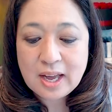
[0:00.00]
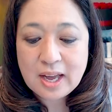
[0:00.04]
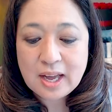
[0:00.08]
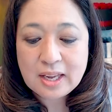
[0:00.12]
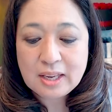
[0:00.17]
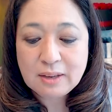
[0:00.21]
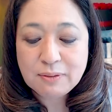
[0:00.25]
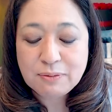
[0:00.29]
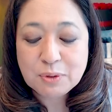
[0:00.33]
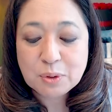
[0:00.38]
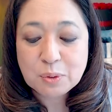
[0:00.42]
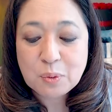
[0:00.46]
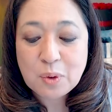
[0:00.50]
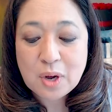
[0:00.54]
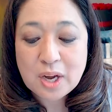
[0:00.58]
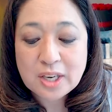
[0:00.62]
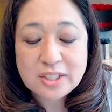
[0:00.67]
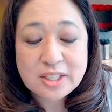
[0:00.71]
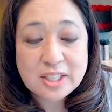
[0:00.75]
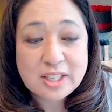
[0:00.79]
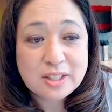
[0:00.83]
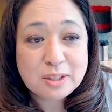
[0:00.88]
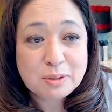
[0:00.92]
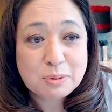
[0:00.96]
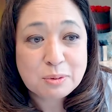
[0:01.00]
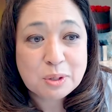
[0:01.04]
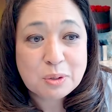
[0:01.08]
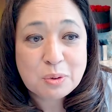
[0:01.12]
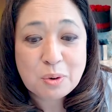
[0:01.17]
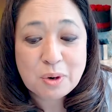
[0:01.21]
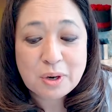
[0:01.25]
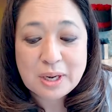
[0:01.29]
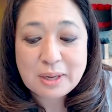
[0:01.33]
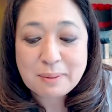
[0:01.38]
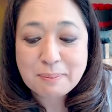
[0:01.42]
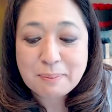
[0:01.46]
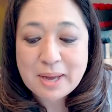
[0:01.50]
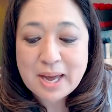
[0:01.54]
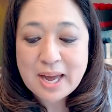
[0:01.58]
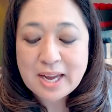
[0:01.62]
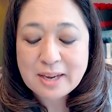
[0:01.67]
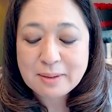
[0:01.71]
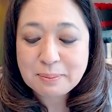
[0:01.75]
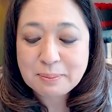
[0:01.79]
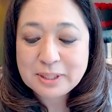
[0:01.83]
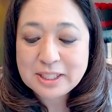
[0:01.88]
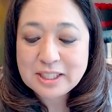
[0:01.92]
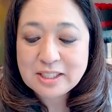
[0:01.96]
If you're watching the recording
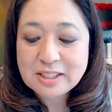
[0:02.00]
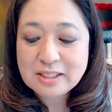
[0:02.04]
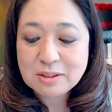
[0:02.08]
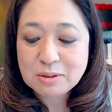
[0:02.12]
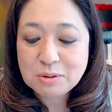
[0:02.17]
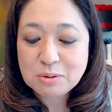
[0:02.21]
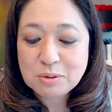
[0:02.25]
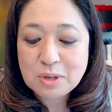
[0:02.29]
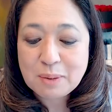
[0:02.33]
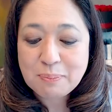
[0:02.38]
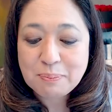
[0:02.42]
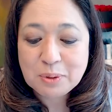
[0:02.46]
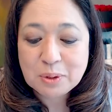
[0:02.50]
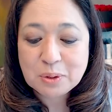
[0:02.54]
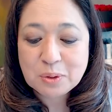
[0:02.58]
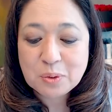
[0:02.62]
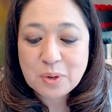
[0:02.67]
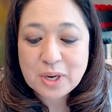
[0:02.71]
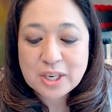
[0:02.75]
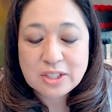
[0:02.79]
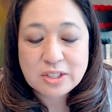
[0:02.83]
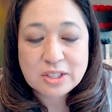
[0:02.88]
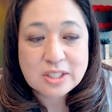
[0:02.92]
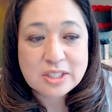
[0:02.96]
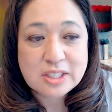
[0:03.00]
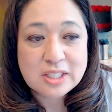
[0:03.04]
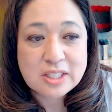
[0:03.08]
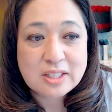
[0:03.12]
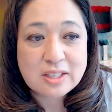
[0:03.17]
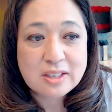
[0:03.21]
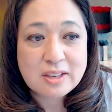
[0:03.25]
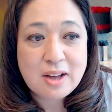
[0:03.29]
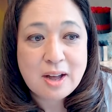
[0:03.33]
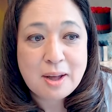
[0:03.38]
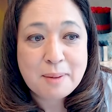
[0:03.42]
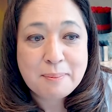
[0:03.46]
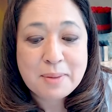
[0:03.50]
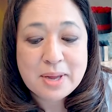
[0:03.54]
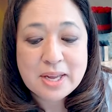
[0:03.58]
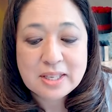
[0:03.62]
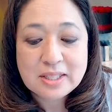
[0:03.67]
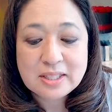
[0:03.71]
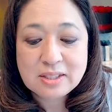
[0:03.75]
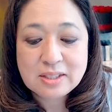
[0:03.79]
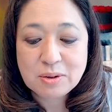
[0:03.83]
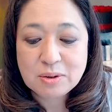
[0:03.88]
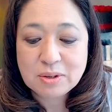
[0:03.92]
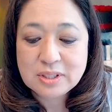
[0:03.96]
back, please still drop your questions in the
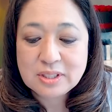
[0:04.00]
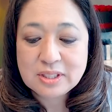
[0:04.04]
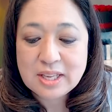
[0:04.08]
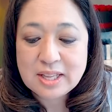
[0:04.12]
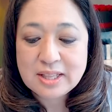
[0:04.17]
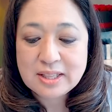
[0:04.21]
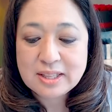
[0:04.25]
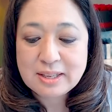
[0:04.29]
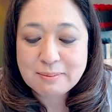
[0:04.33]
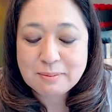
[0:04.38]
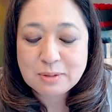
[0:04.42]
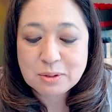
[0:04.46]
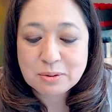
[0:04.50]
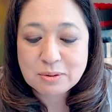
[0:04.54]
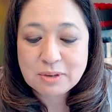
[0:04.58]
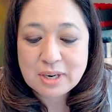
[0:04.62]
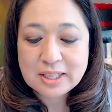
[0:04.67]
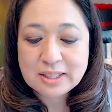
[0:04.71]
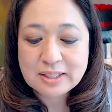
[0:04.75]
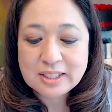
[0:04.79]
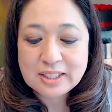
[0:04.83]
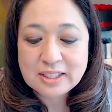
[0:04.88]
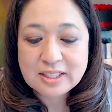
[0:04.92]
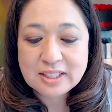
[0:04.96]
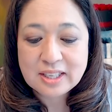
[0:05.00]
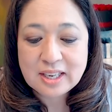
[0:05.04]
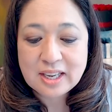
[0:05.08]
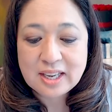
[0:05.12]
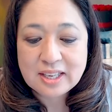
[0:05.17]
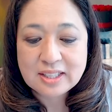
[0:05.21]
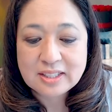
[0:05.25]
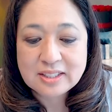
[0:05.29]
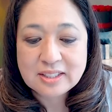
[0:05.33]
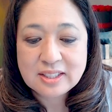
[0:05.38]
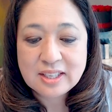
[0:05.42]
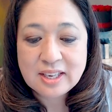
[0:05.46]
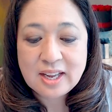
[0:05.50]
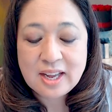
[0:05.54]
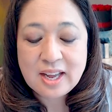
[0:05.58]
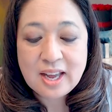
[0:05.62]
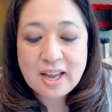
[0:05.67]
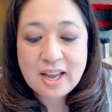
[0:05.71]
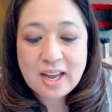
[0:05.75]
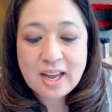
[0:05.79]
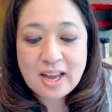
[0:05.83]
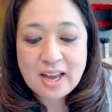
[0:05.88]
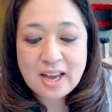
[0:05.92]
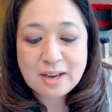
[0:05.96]
comments or send them directly to us.
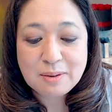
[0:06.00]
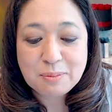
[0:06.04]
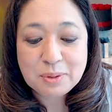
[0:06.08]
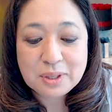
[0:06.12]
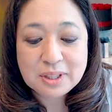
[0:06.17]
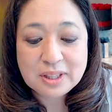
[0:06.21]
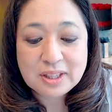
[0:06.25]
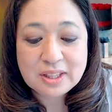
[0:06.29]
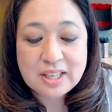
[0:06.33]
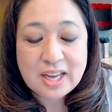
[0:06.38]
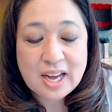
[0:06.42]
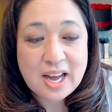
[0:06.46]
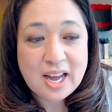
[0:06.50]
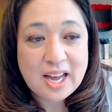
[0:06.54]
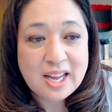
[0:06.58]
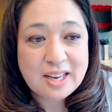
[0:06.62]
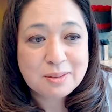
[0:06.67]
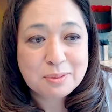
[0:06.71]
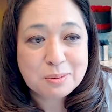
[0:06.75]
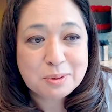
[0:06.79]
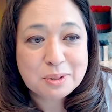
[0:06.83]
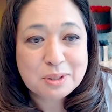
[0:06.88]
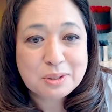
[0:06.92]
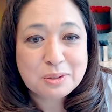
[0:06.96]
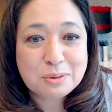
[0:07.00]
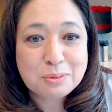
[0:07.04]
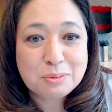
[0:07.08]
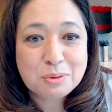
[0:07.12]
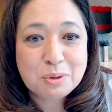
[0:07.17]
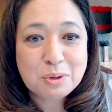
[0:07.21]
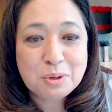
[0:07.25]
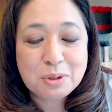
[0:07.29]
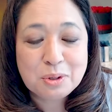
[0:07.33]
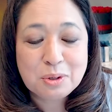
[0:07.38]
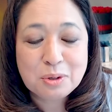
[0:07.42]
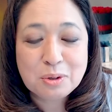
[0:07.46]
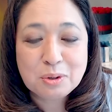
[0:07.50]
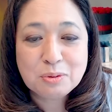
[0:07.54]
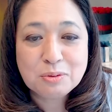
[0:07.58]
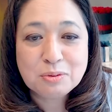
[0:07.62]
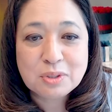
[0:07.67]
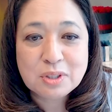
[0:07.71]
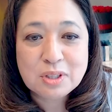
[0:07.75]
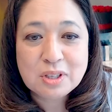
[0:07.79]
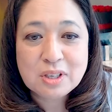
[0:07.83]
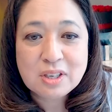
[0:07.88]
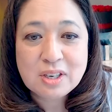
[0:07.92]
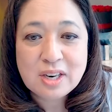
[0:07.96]
And with that, we're going to roll
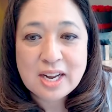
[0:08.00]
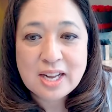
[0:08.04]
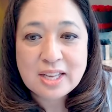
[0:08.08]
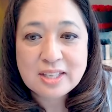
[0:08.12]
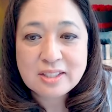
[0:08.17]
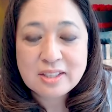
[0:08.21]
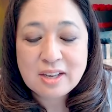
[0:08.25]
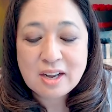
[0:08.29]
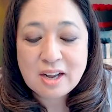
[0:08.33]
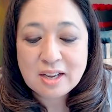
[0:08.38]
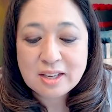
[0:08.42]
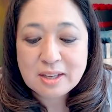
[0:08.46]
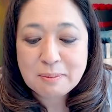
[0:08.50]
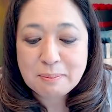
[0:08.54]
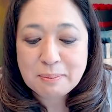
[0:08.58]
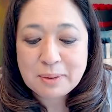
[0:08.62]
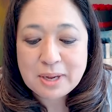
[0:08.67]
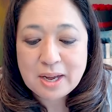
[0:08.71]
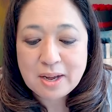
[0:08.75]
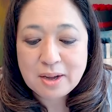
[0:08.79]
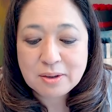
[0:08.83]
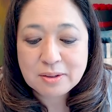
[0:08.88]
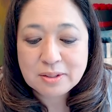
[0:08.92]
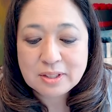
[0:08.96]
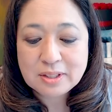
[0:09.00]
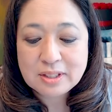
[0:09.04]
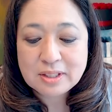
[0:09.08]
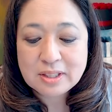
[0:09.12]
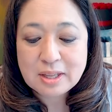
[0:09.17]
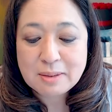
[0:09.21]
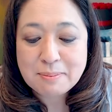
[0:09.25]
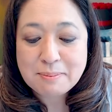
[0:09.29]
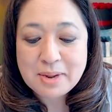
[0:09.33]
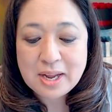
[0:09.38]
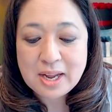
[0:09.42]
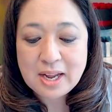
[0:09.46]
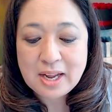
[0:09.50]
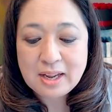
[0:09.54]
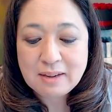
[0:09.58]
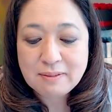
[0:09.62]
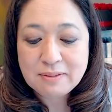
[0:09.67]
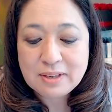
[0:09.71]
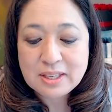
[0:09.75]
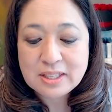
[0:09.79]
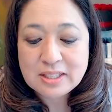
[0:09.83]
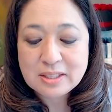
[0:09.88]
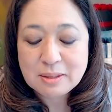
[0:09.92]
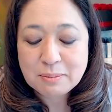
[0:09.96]
over and talk about the May
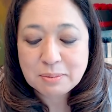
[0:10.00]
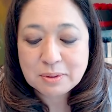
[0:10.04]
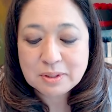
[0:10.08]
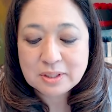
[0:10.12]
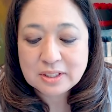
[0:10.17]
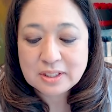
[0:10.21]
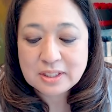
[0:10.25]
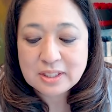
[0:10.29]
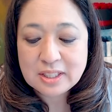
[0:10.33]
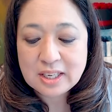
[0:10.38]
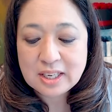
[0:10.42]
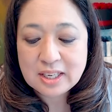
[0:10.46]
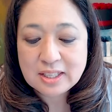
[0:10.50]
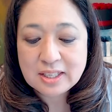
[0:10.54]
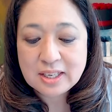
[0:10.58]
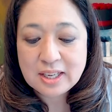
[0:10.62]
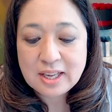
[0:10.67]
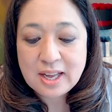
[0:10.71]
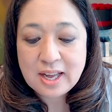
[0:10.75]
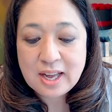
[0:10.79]
Visa Bulletin.